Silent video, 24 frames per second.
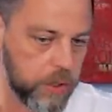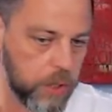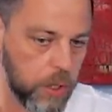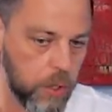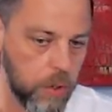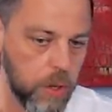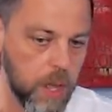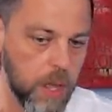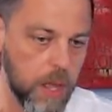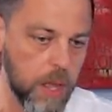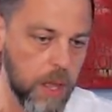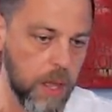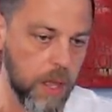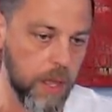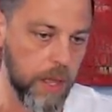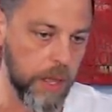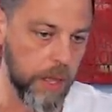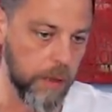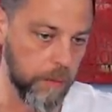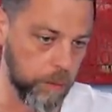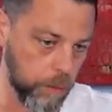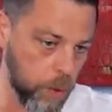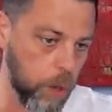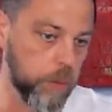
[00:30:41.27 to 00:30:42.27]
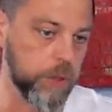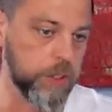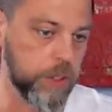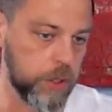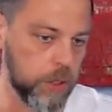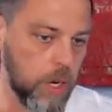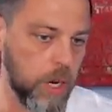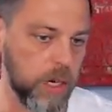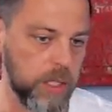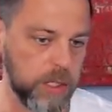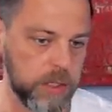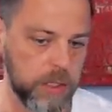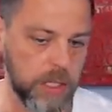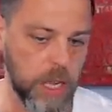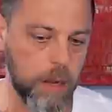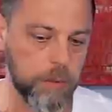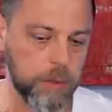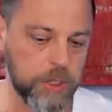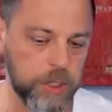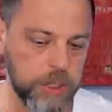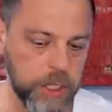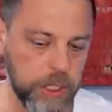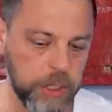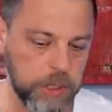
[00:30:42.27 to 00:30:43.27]
So what we started this
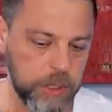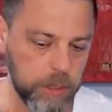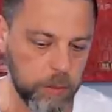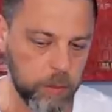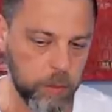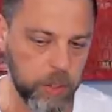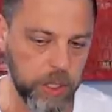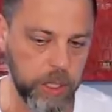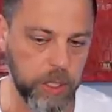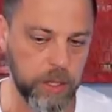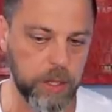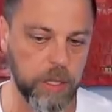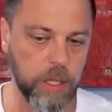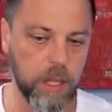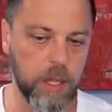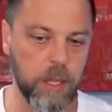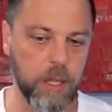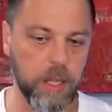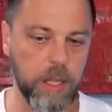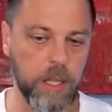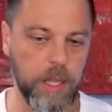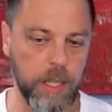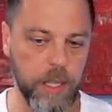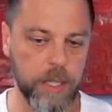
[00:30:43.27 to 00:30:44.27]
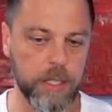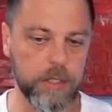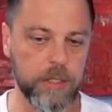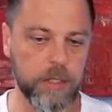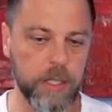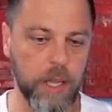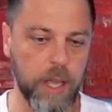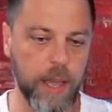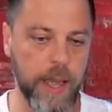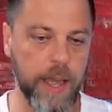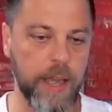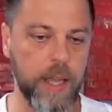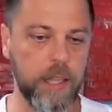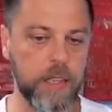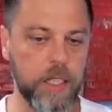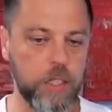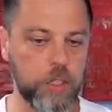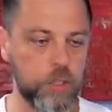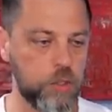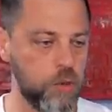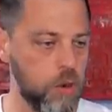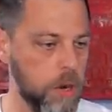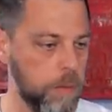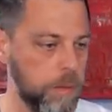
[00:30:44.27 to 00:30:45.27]
conversation with is, hey,
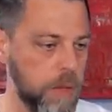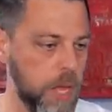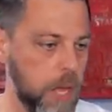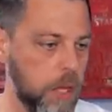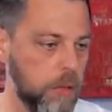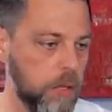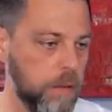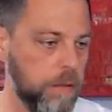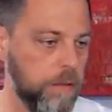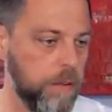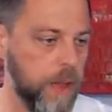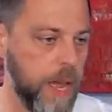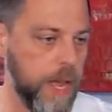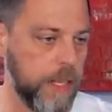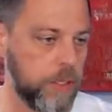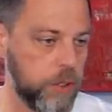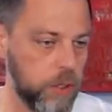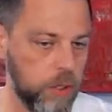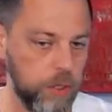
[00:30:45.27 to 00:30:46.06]
let's trim down the fat.